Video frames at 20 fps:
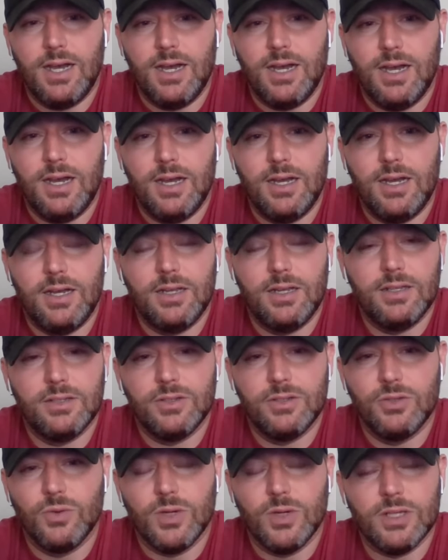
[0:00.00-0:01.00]

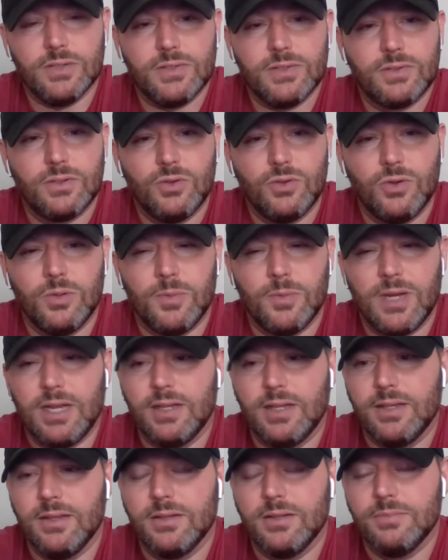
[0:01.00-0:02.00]
Uh, who else?
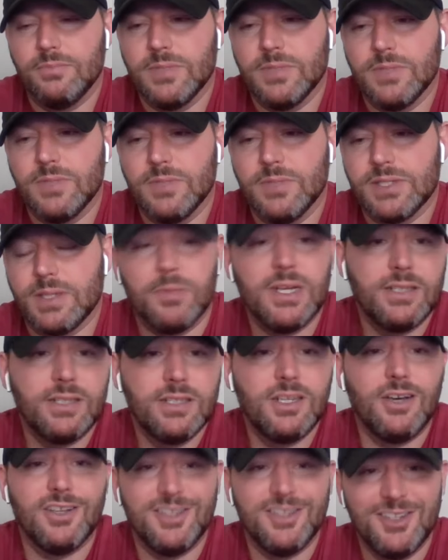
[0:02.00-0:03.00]
Who am I
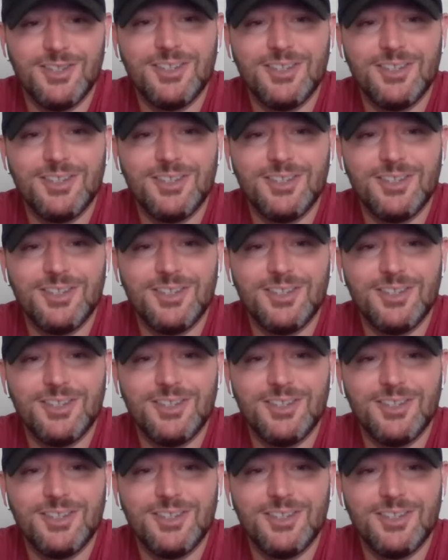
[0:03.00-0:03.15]
missing?